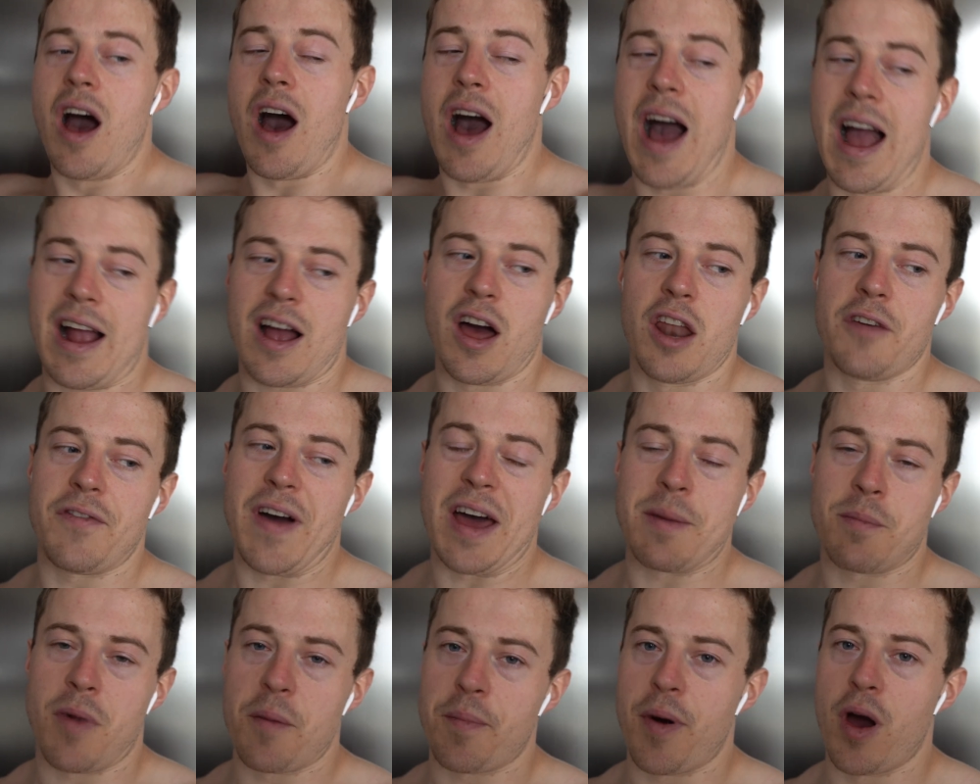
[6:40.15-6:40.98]
I kind of
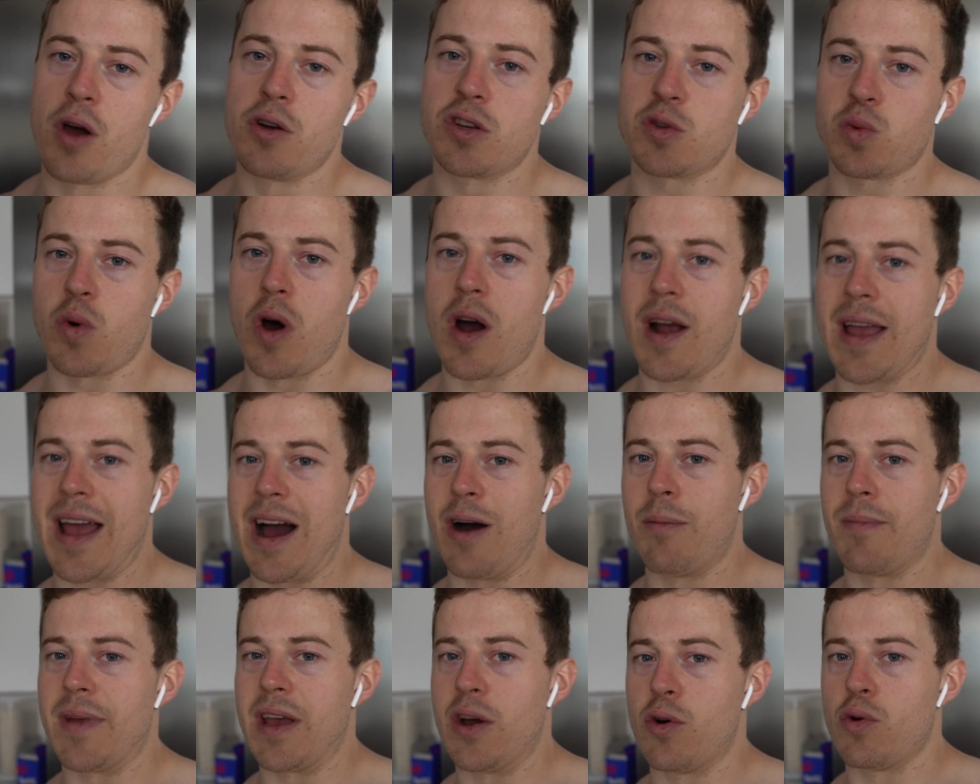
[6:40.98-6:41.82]
had my
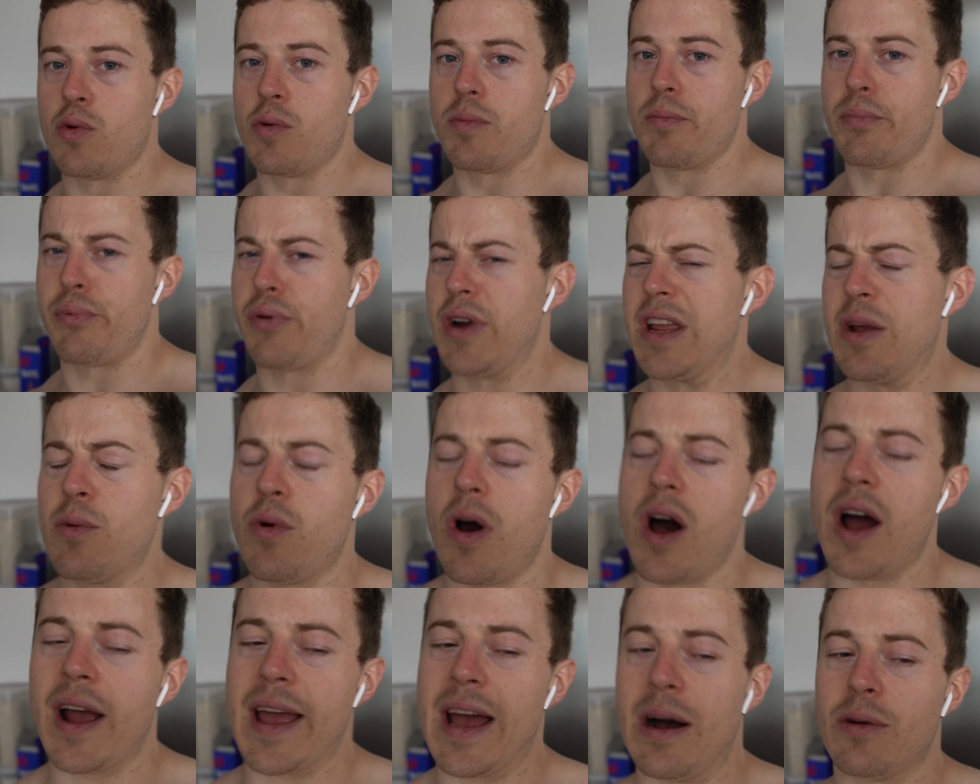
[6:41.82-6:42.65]
post-workout meal
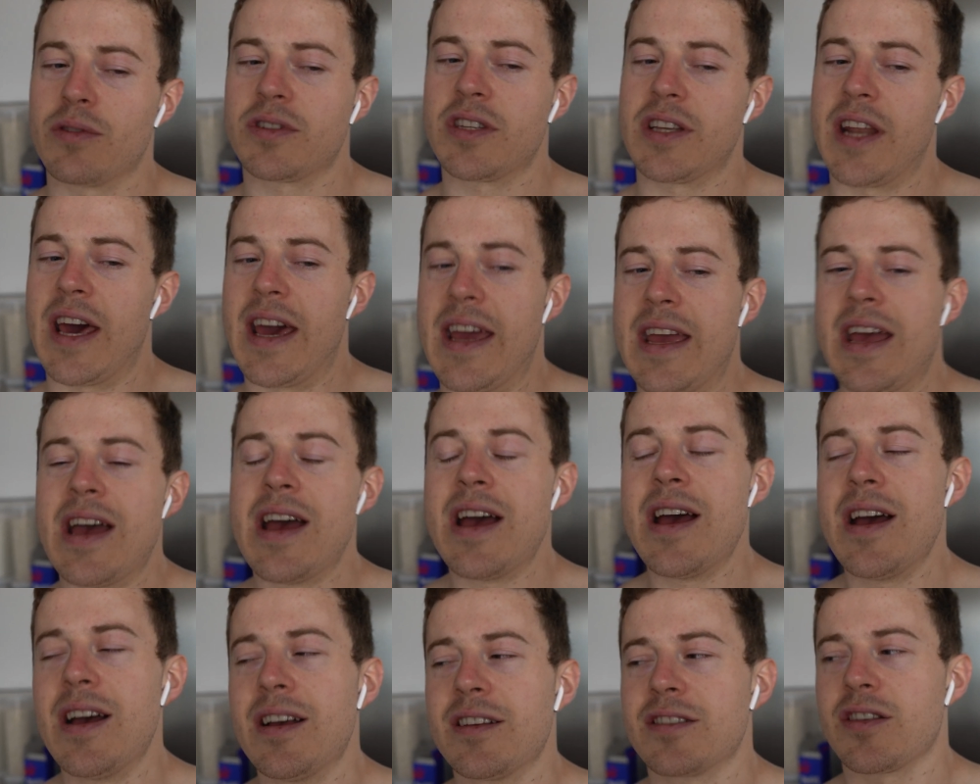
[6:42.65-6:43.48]
pre-workout today.
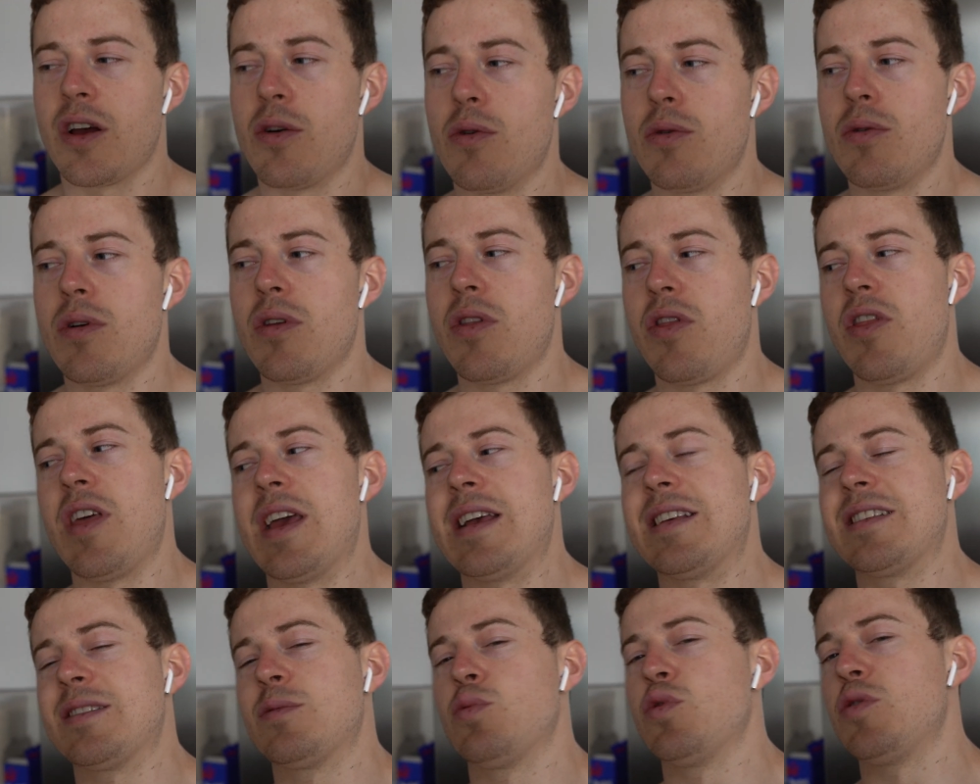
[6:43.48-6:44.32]
So
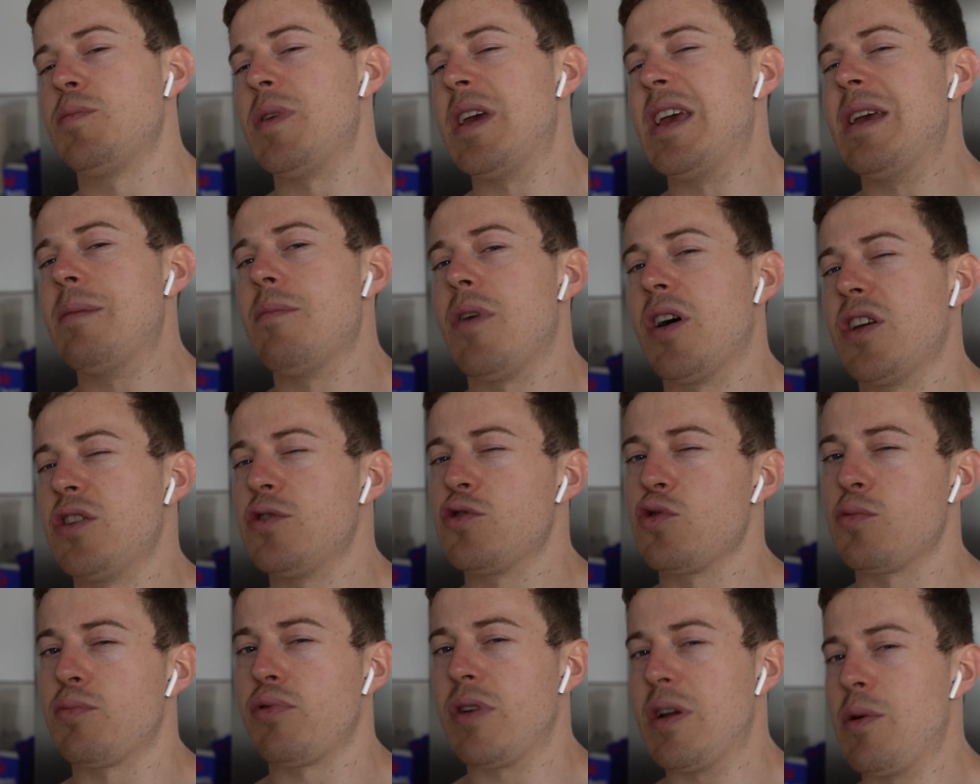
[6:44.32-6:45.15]
this would be my
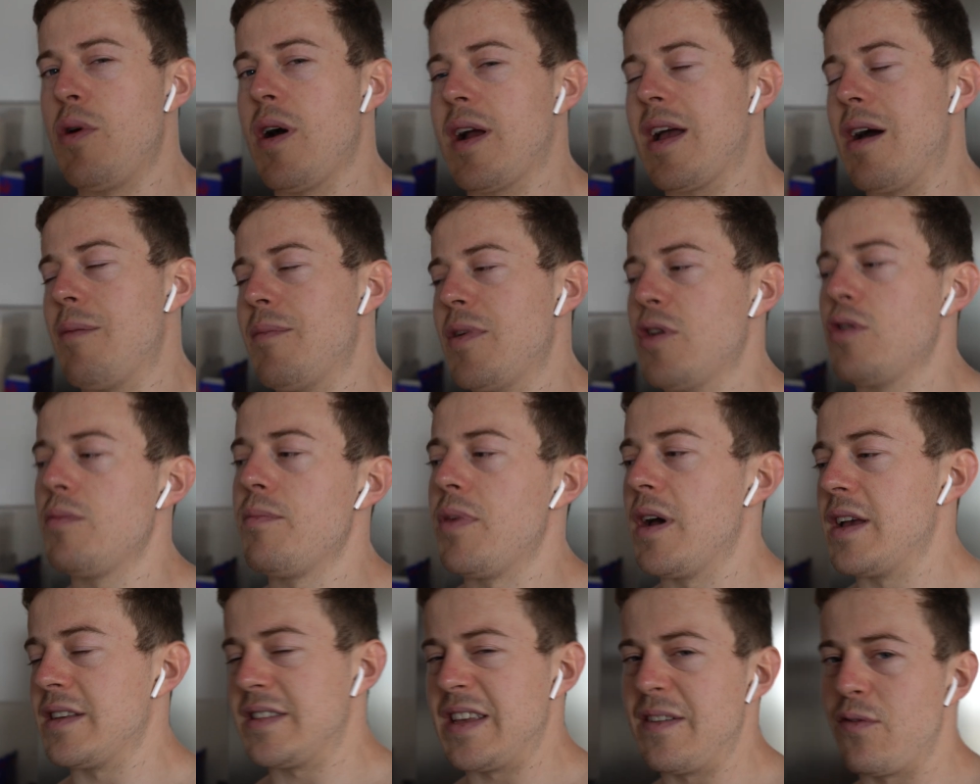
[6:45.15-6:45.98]
usual pre-workout meal,
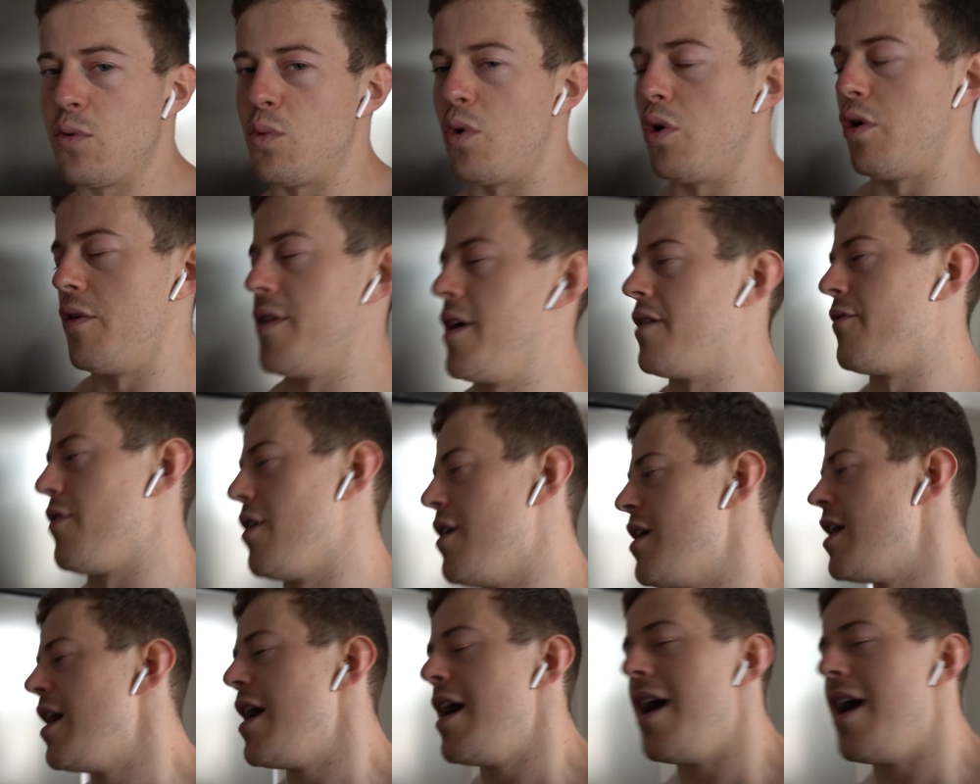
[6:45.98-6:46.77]
but it's either one or the other.